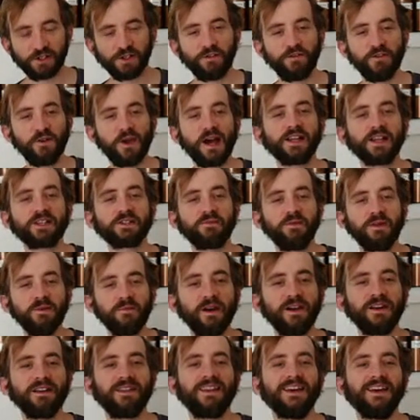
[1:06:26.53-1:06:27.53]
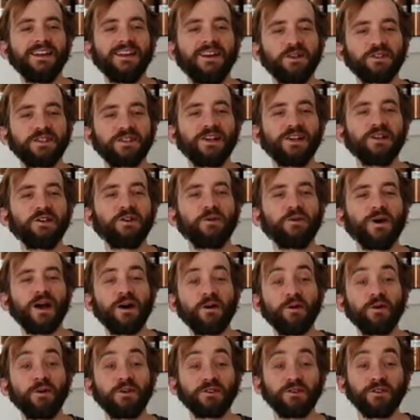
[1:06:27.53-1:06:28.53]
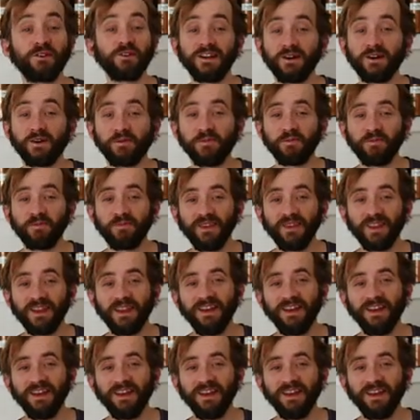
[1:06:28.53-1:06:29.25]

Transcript: So if you ask me about it then, I'll tell you how it turned out.